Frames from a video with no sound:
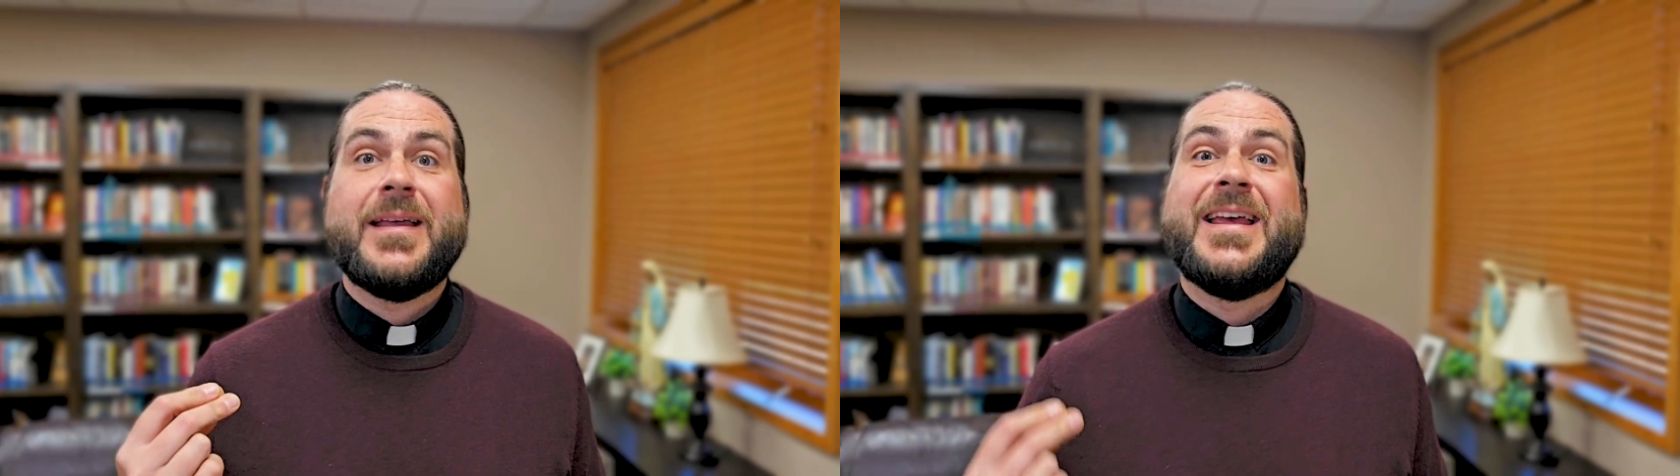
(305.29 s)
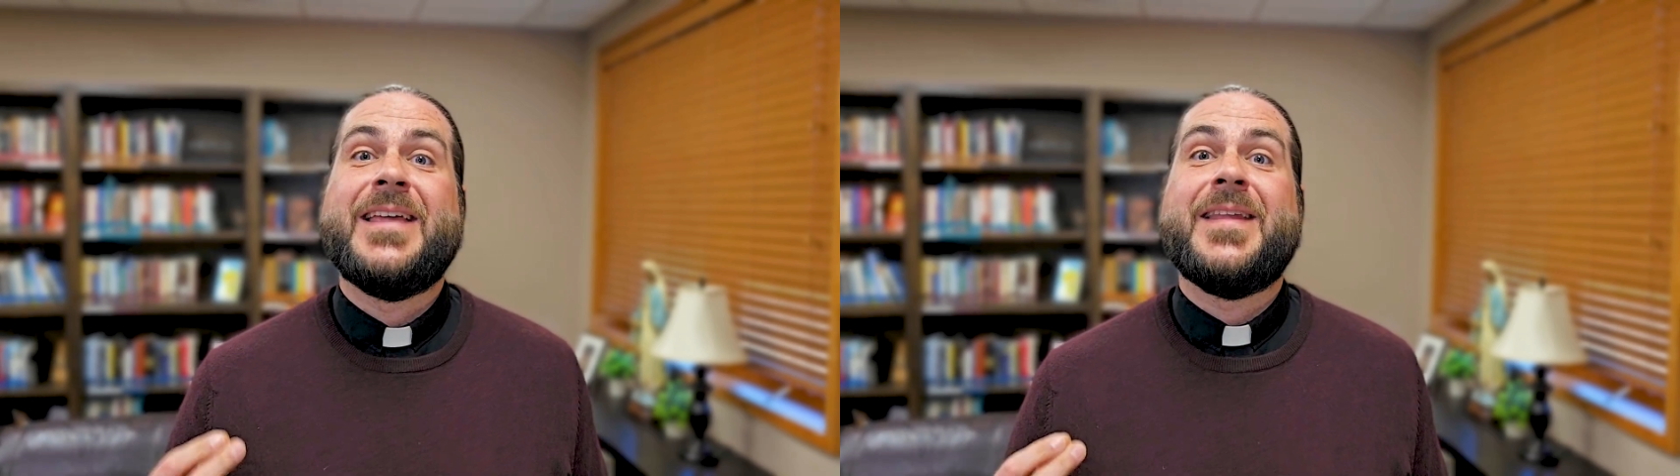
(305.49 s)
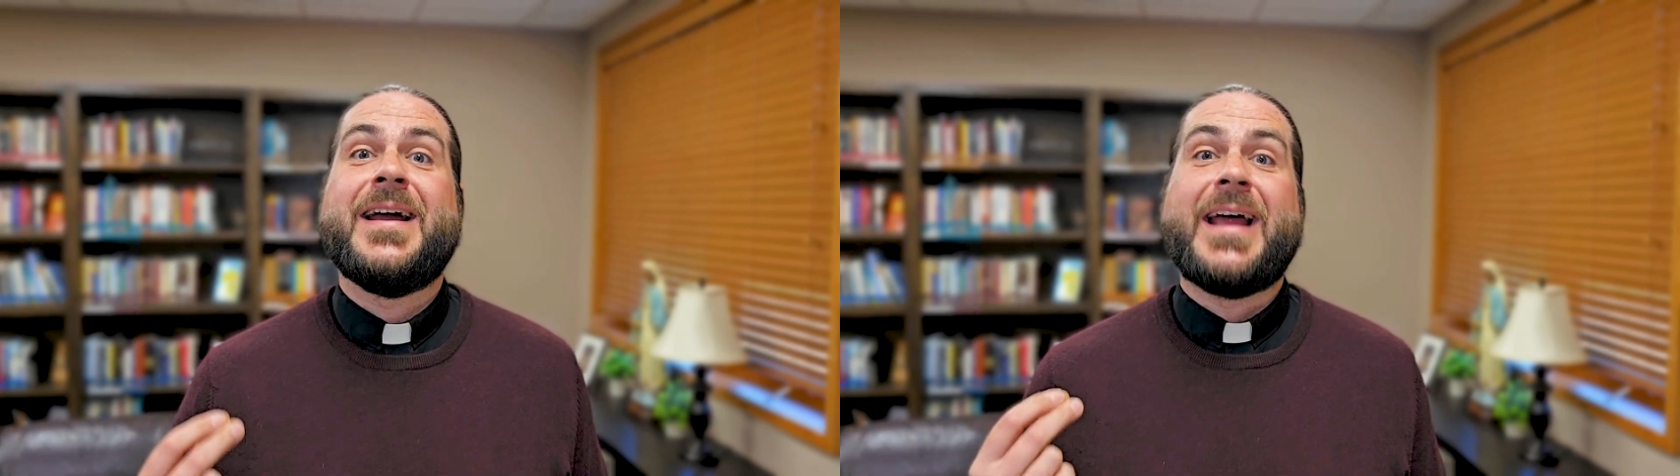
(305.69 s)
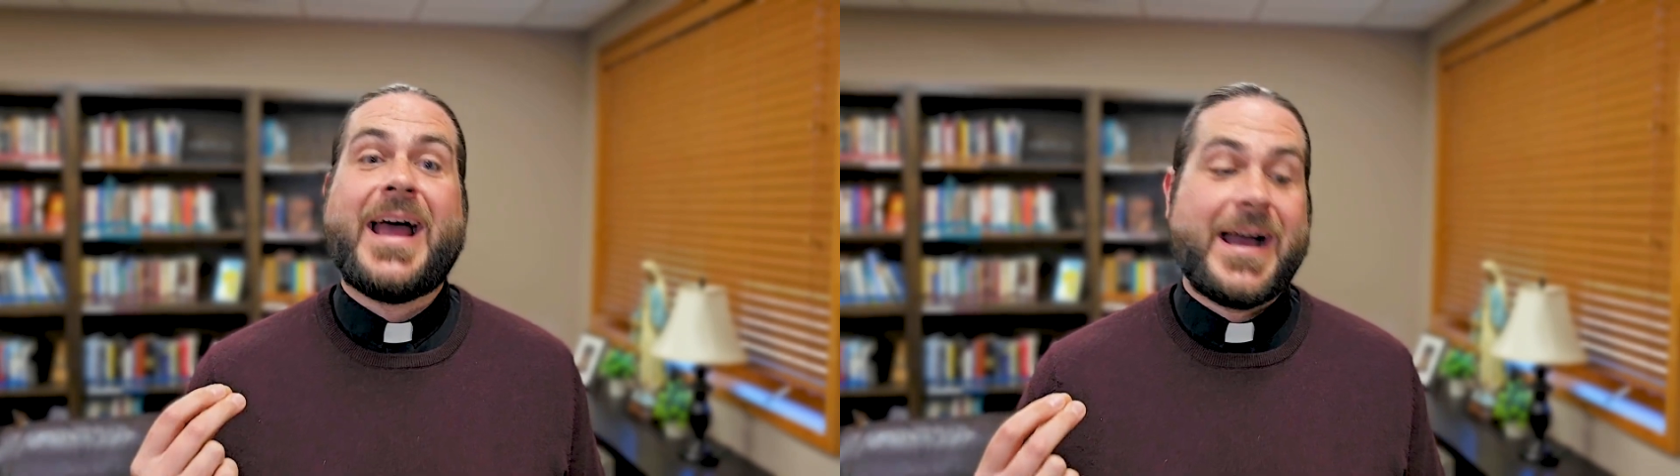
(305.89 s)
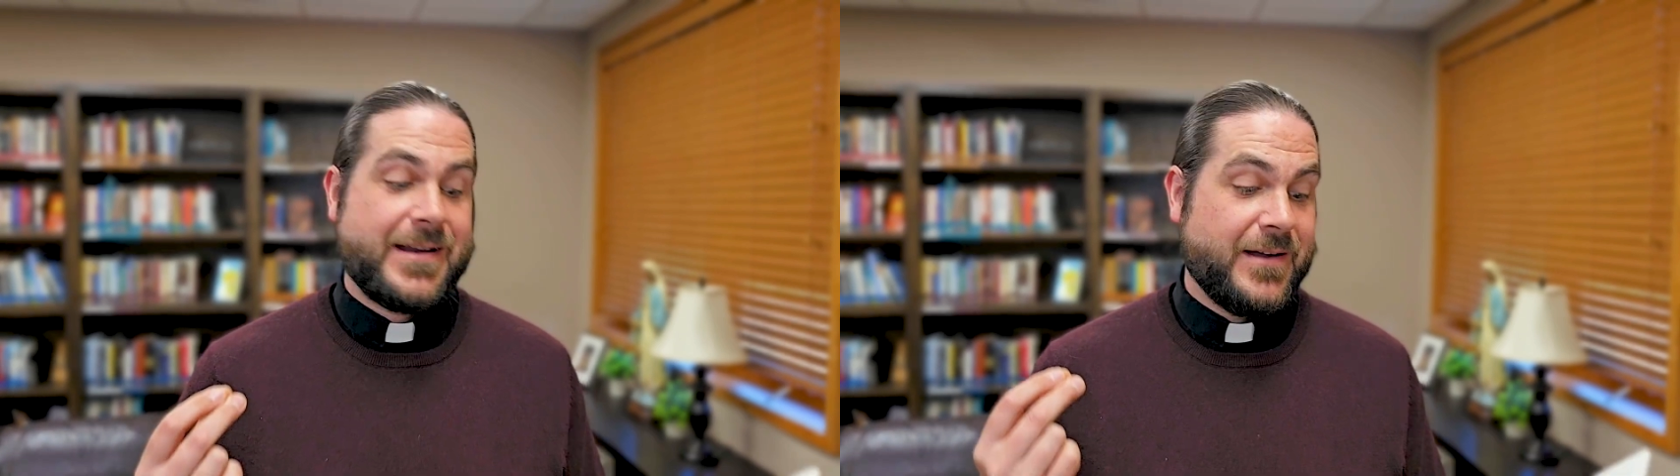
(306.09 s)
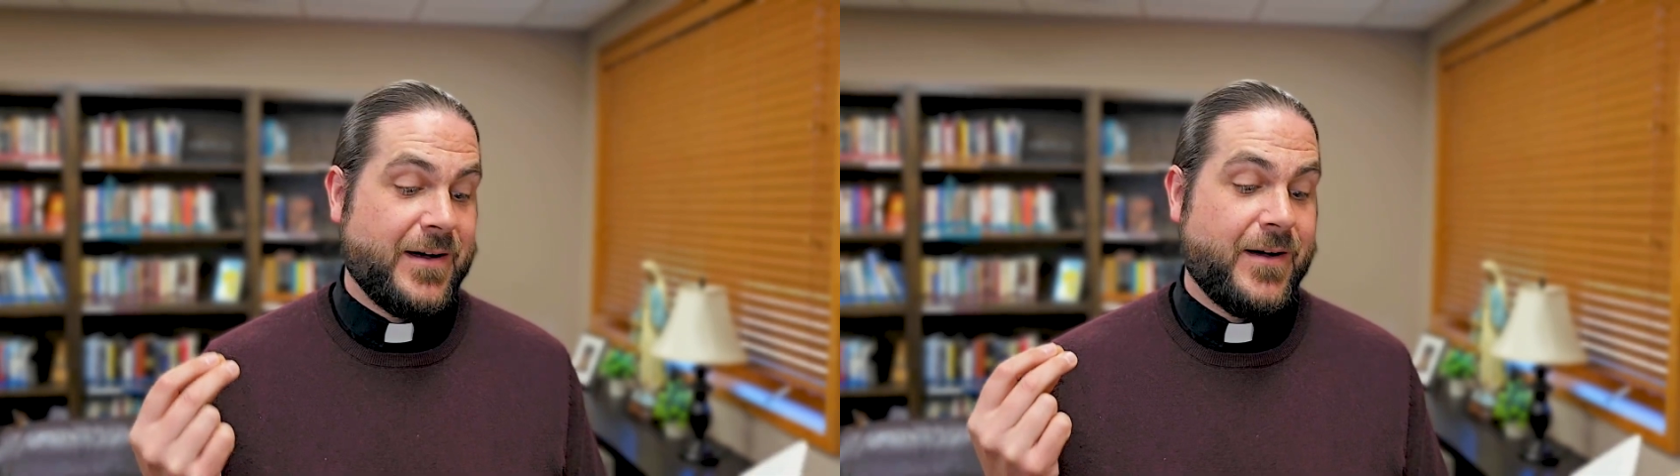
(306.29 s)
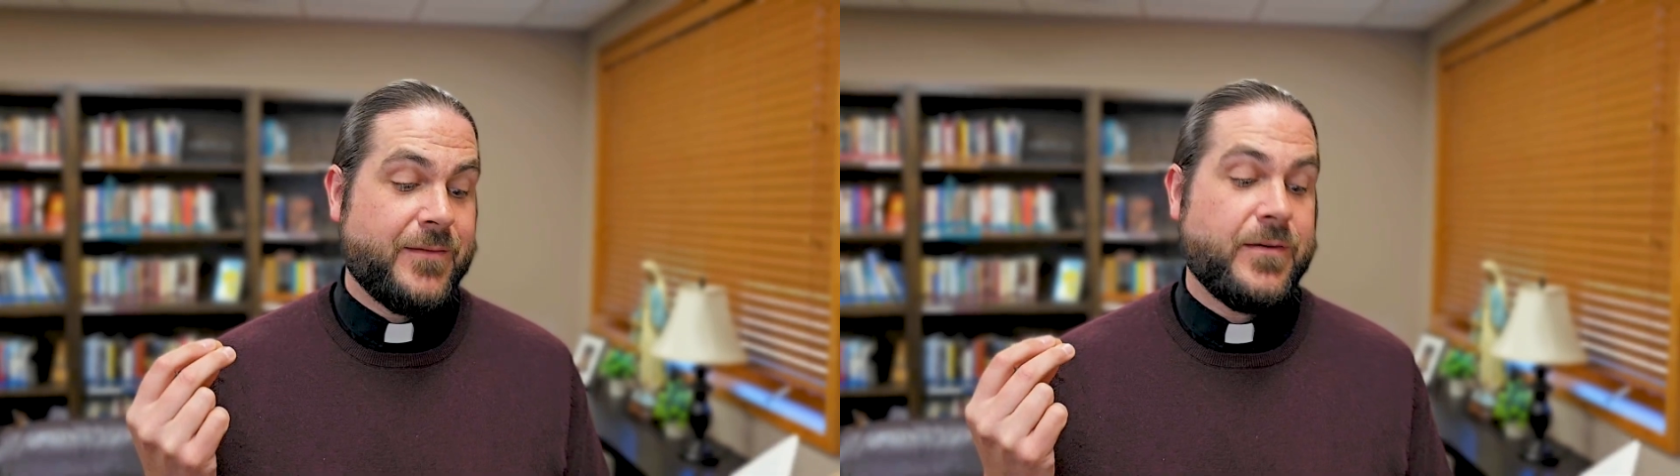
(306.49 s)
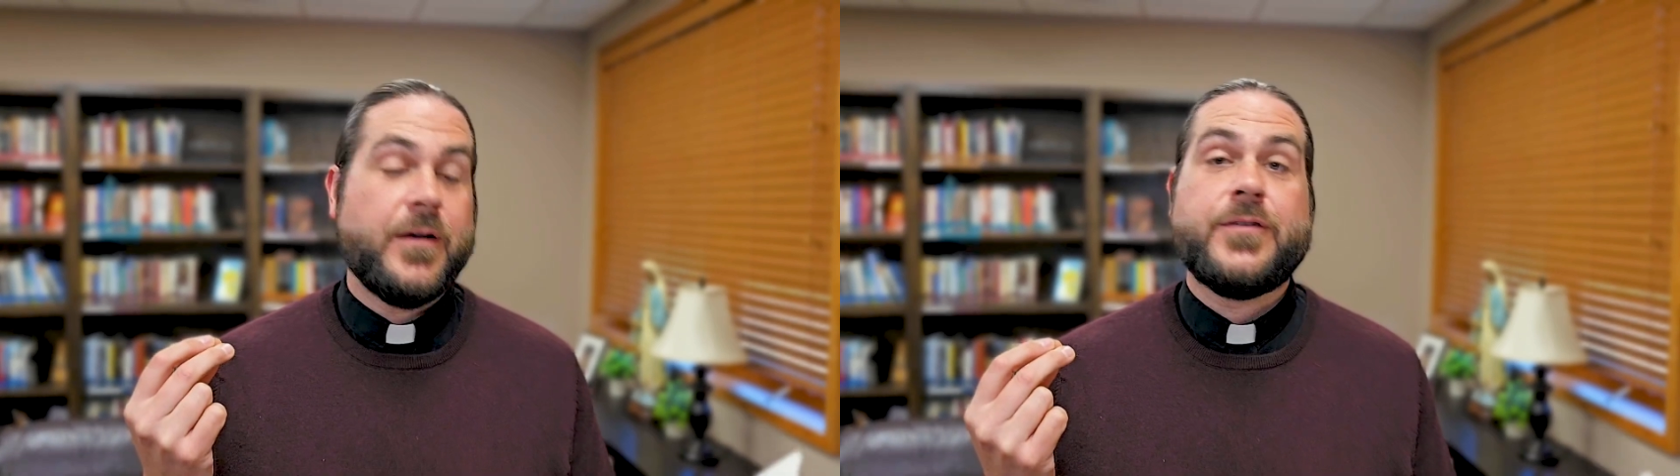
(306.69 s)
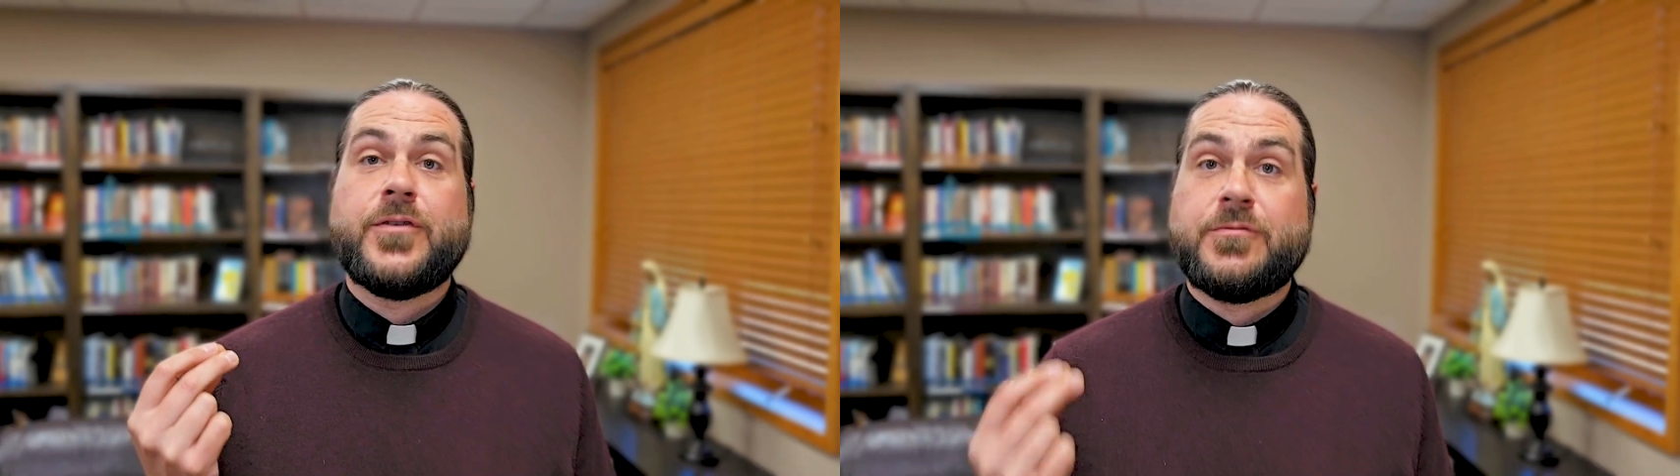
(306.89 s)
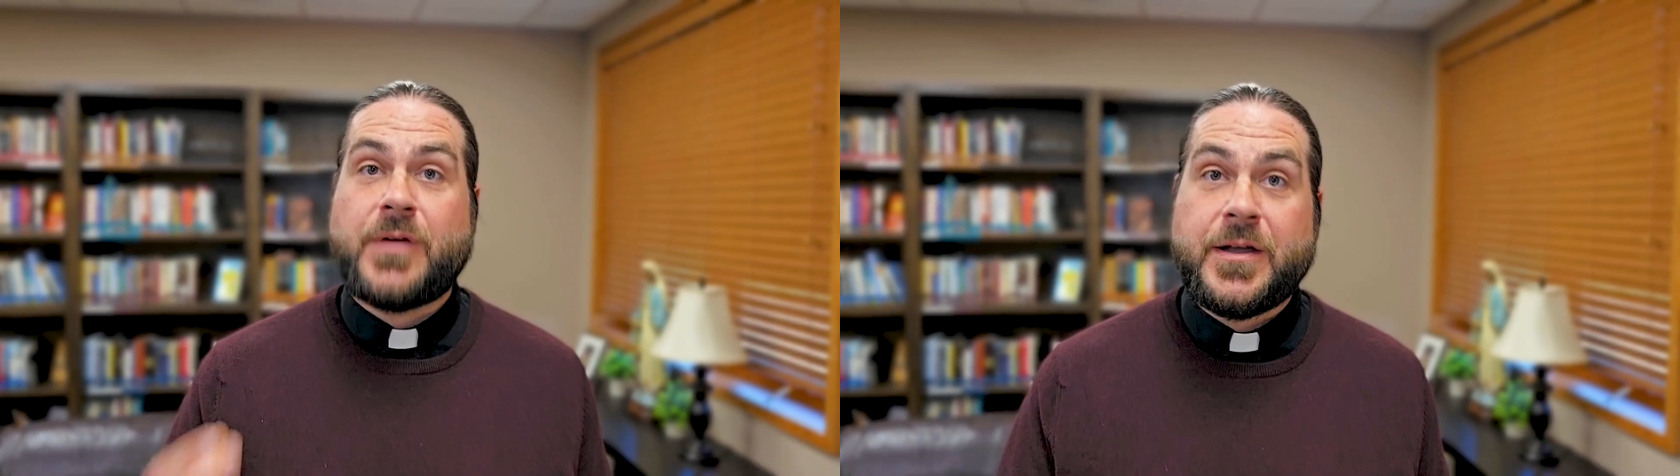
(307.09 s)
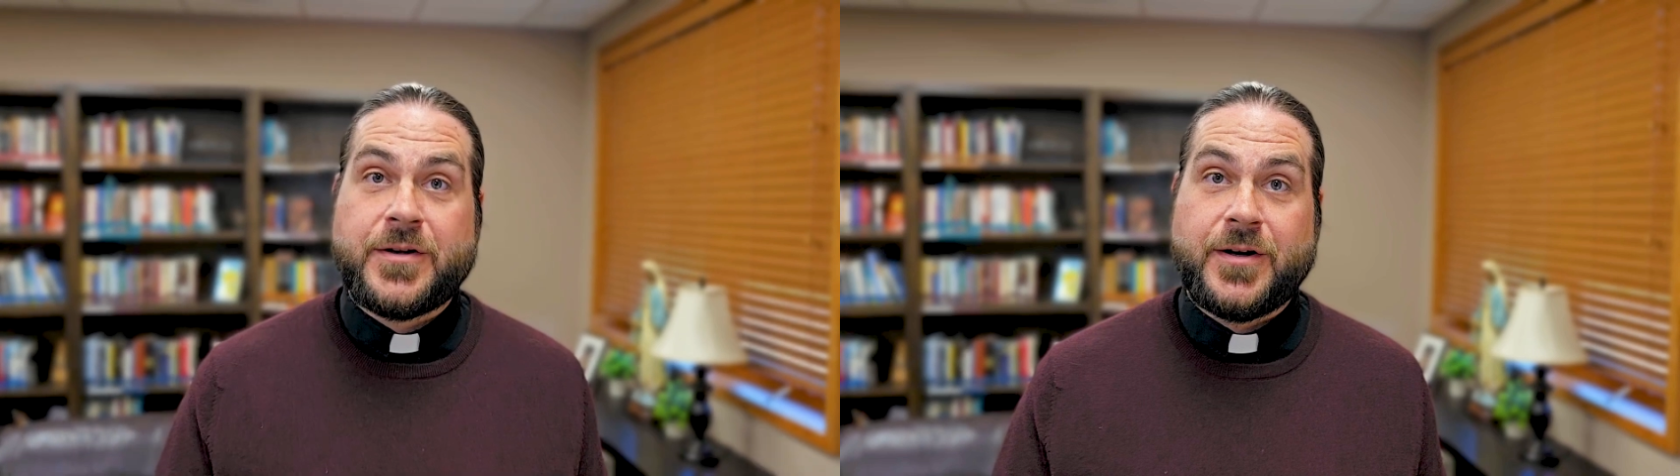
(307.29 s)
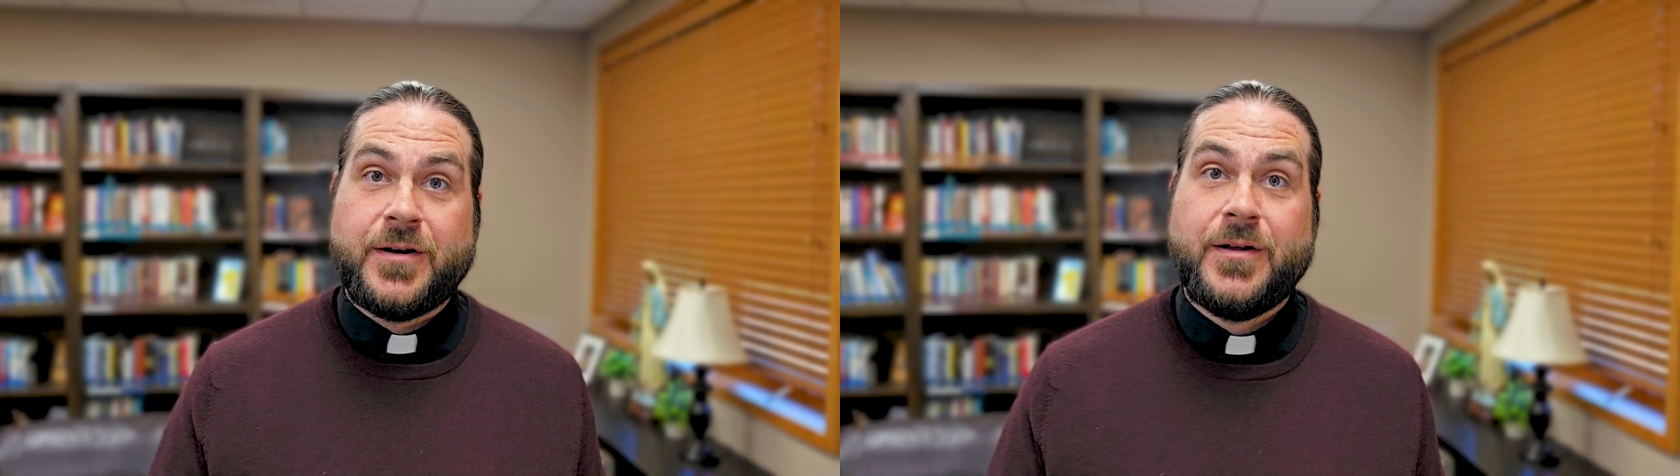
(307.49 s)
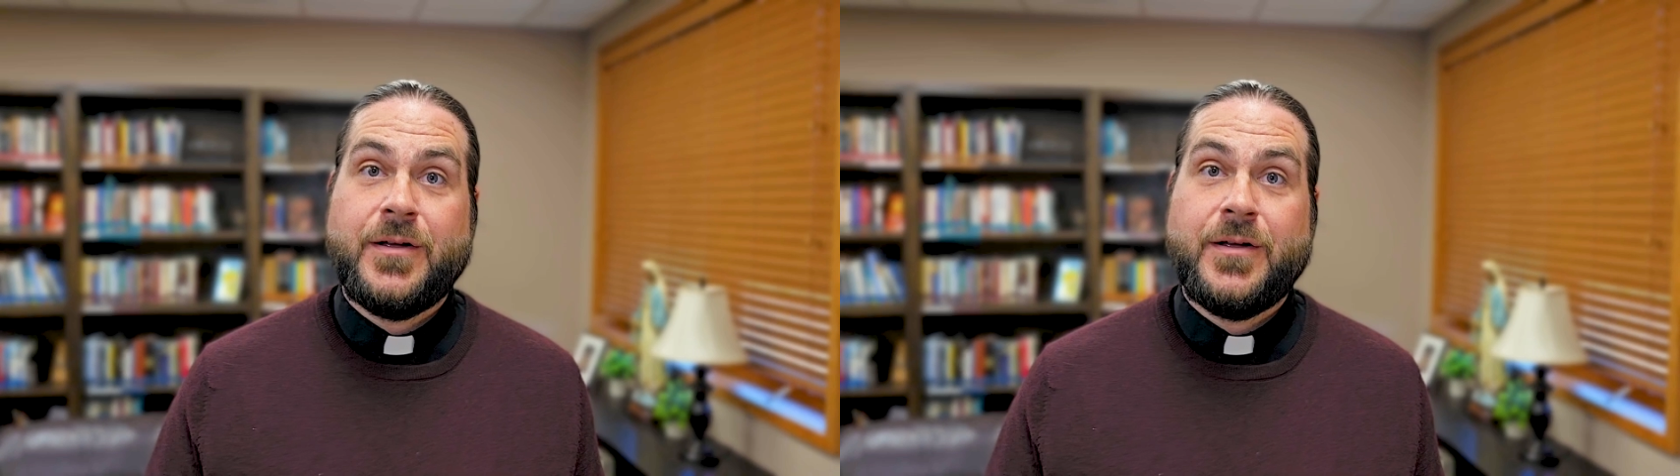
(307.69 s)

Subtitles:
in that act of surrender,